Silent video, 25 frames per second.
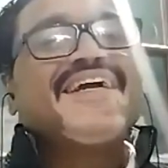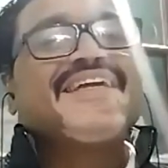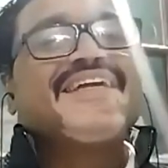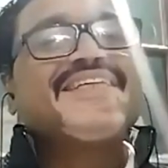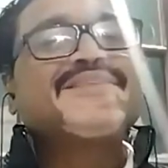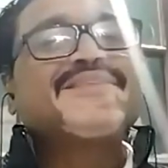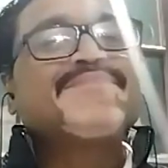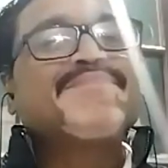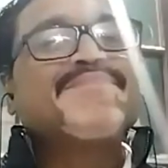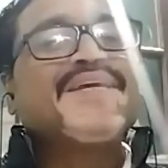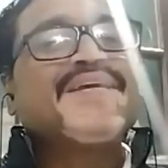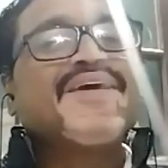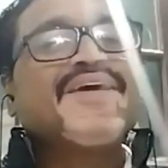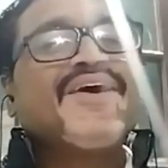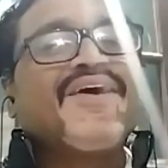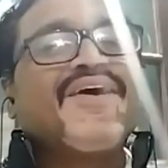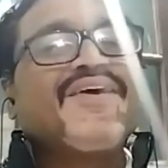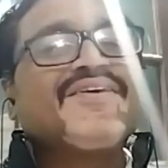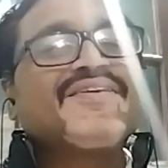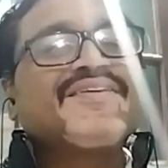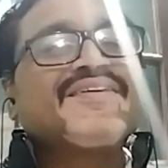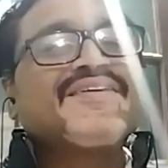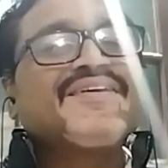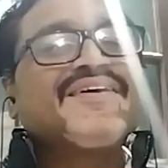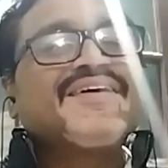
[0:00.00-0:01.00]
it is
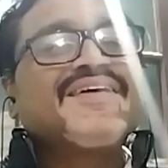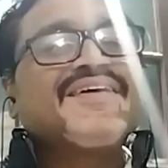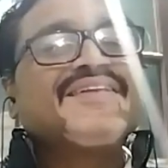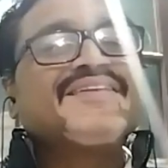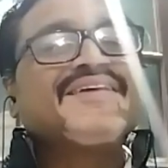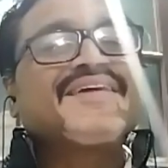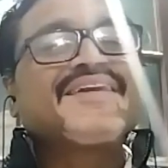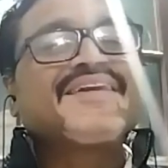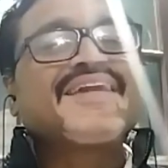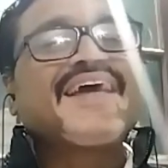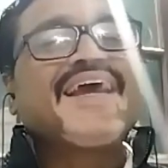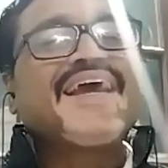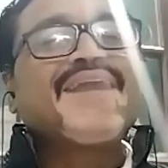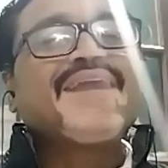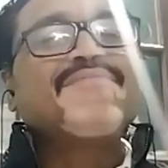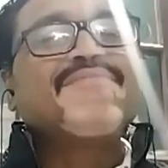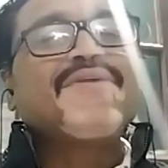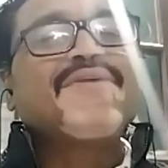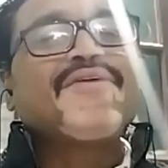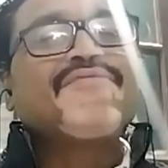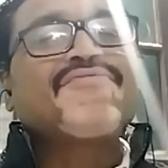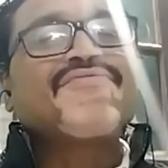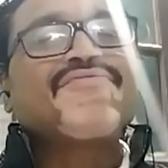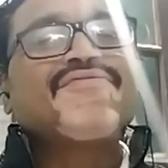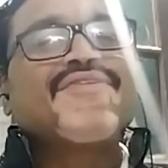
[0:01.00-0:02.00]
beyond the realm
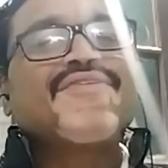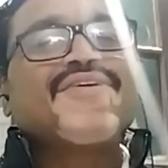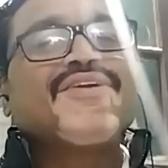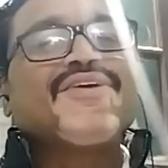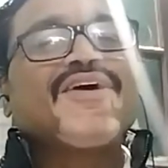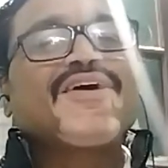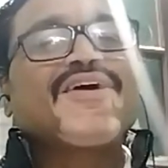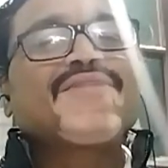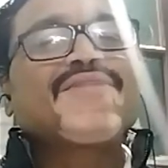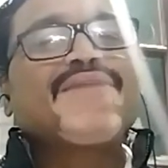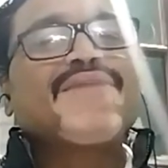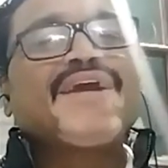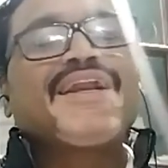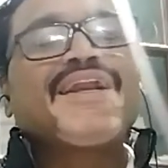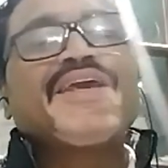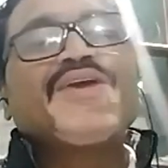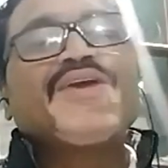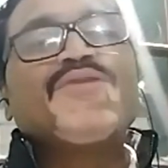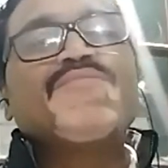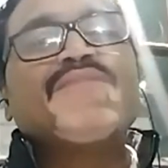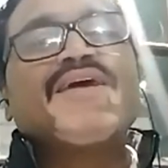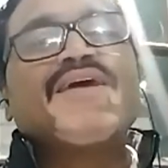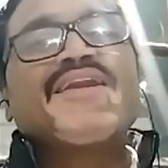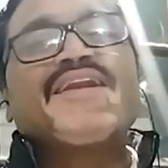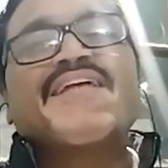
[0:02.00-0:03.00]
of normal
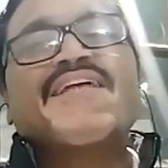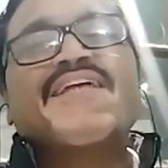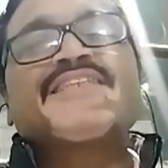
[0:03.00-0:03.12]
human